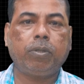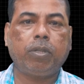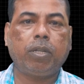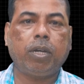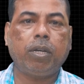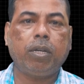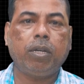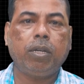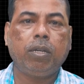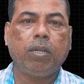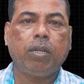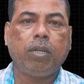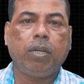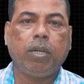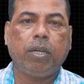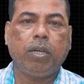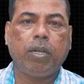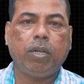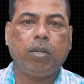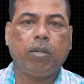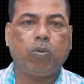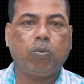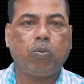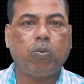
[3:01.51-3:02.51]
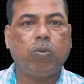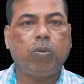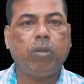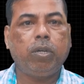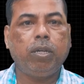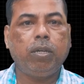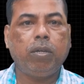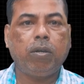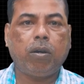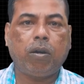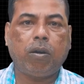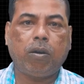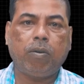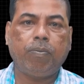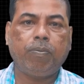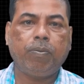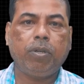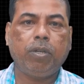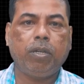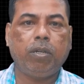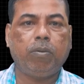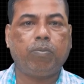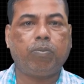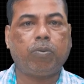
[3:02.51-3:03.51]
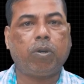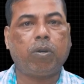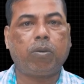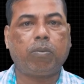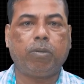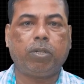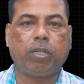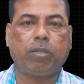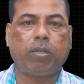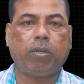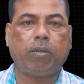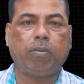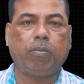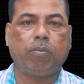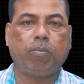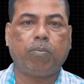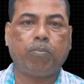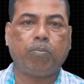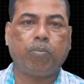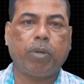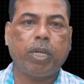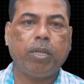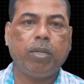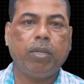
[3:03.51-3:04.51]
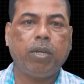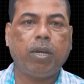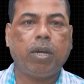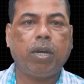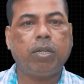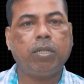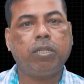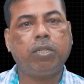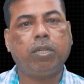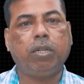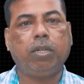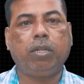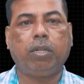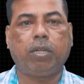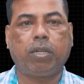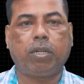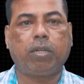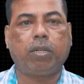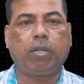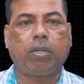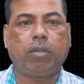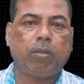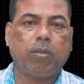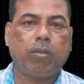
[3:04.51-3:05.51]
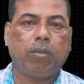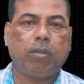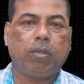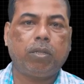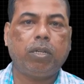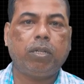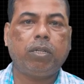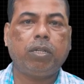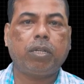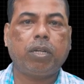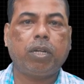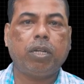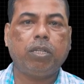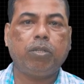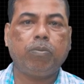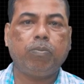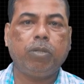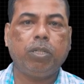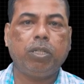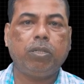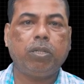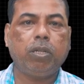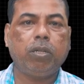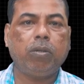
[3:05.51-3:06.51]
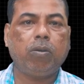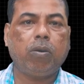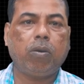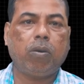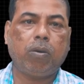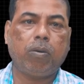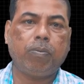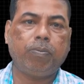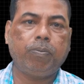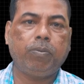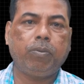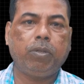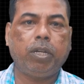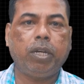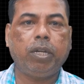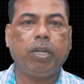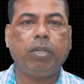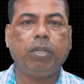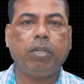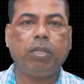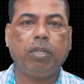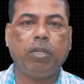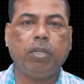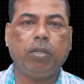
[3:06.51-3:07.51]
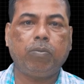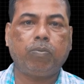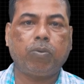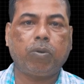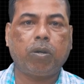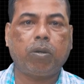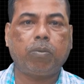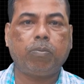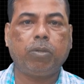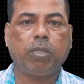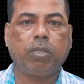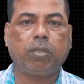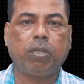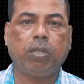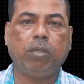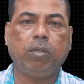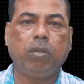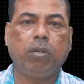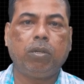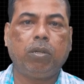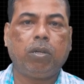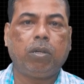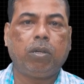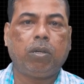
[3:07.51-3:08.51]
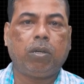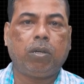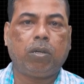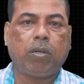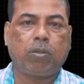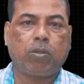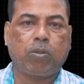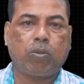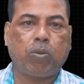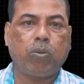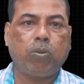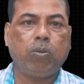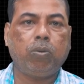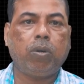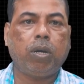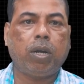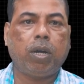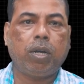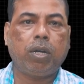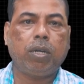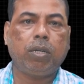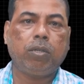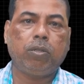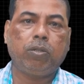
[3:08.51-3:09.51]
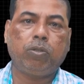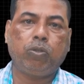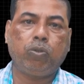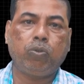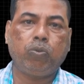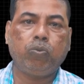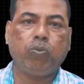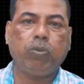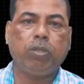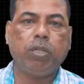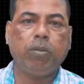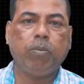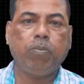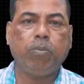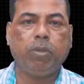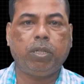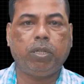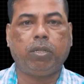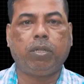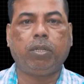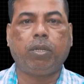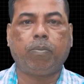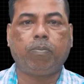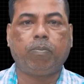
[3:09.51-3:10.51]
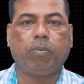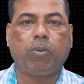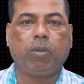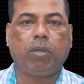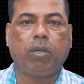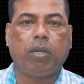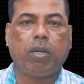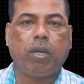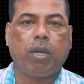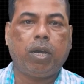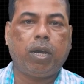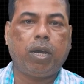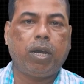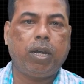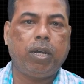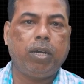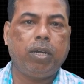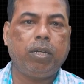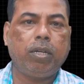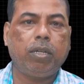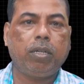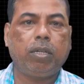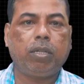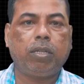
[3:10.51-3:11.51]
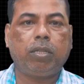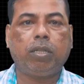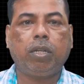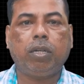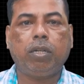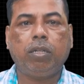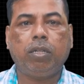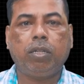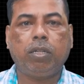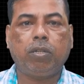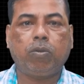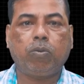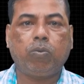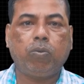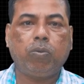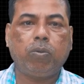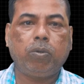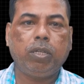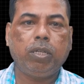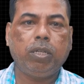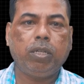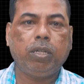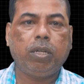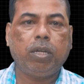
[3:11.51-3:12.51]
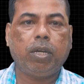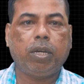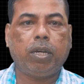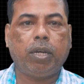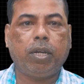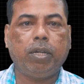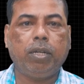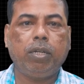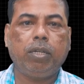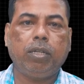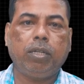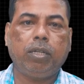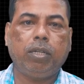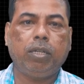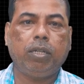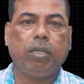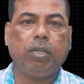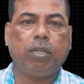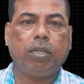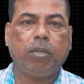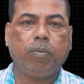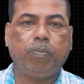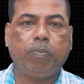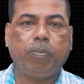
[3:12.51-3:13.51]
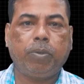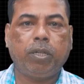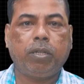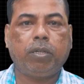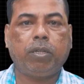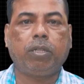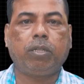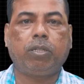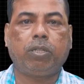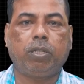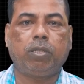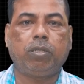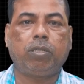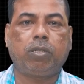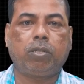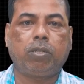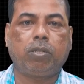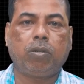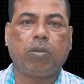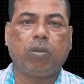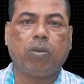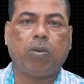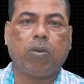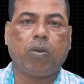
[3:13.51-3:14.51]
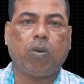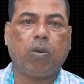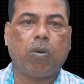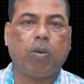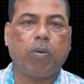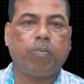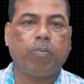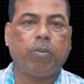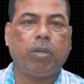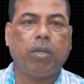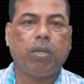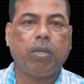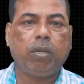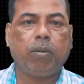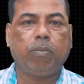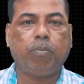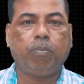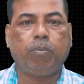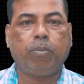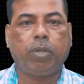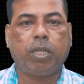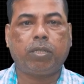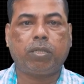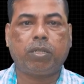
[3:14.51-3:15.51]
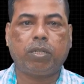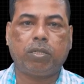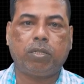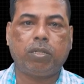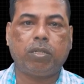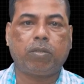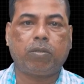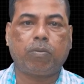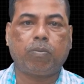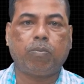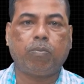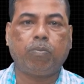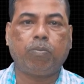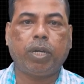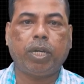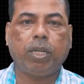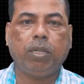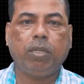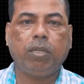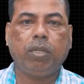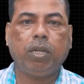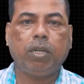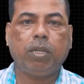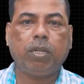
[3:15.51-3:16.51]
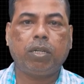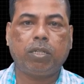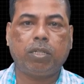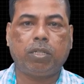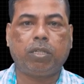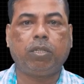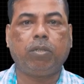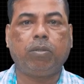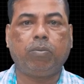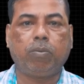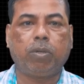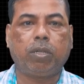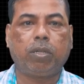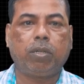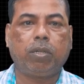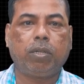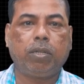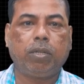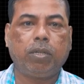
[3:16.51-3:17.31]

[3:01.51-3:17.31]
the encoding of information by a sender, the transmission of that information through a chosen medium, and the decoding and interpretations of the messages by the receiver.